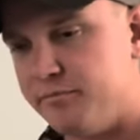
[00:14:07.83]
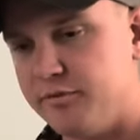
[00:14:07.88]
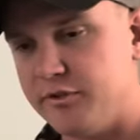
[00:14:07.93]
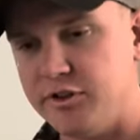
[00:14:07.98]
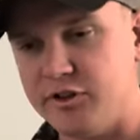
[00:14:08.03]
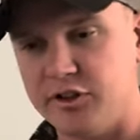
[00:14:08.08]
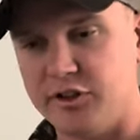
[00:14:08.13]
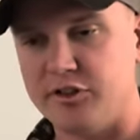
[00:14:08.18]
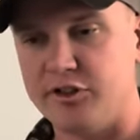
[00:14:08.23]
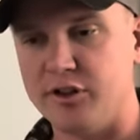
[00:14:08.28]

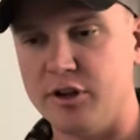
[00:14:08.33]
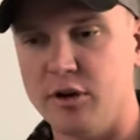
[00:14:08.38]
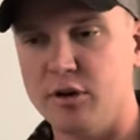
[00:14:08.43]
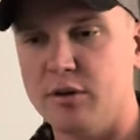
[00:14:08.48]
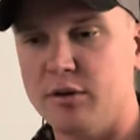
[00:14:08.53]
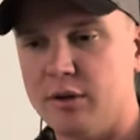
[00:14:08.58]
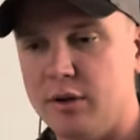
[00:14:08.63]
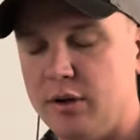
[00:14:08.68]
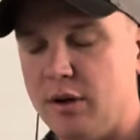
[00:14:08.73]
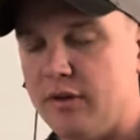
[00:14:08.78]
just
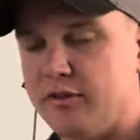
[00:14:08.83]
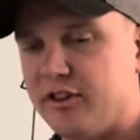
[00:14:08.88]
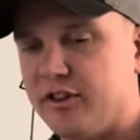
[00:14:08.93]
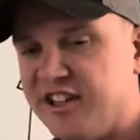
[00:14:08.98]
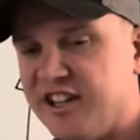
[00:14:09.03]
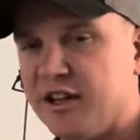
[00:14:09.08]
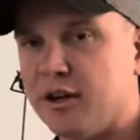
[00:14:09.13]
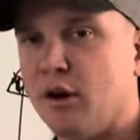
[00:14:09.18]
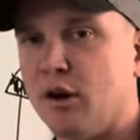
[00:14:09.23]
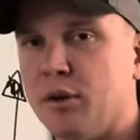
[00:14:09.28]
know you have to
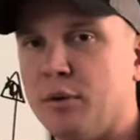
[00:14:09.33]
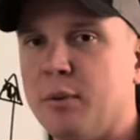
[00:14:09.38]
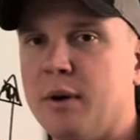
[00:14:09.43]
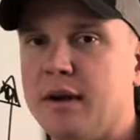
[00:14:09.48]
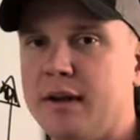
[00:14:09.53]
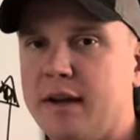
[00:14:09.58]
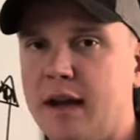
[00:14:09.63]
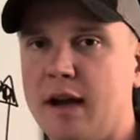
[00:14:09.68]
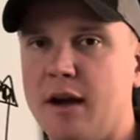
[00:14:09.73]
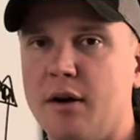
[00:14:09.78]
dig all the way
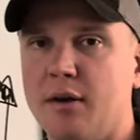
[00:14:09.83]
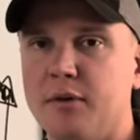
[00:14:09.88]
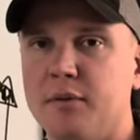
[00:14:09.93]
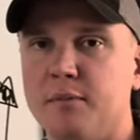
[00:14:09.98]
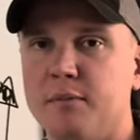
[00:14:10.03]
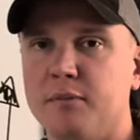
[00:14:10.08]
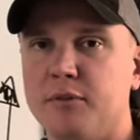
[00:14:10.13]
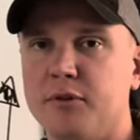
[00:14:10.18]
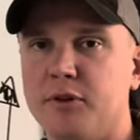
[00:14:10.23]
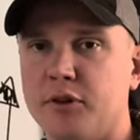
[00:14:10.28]
down
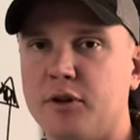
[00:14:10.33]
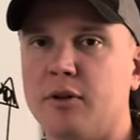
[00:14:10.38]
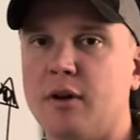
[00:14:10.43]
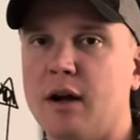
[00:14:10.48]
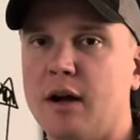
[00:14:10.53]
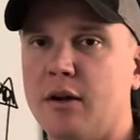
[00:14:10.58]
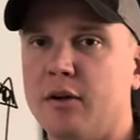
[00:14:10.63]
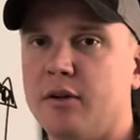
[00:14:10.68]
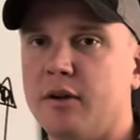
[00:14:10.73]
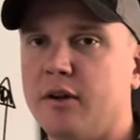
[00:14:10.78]
to the ground.